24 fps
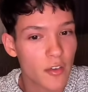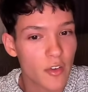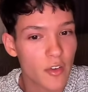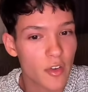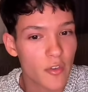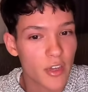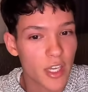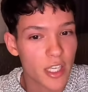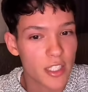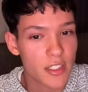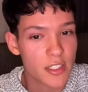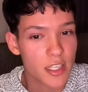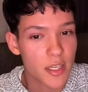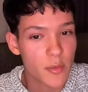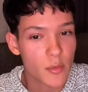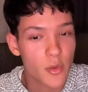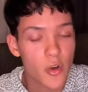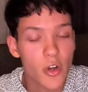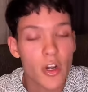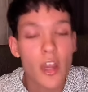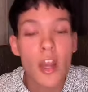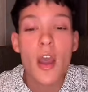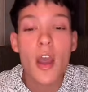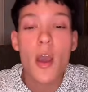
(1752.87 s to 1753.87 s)
I don't know if I can
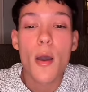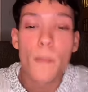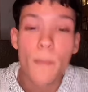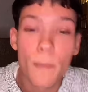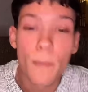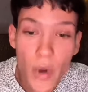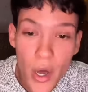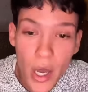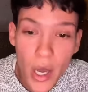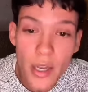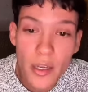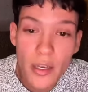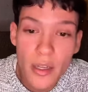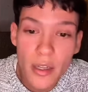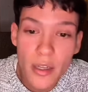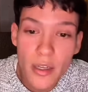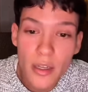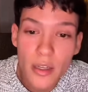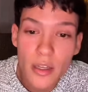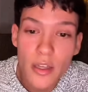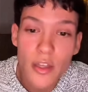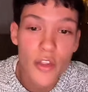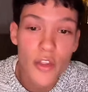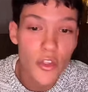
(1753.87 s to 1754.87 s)
say more,
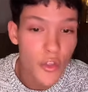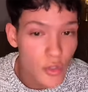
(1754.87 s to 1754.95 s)
but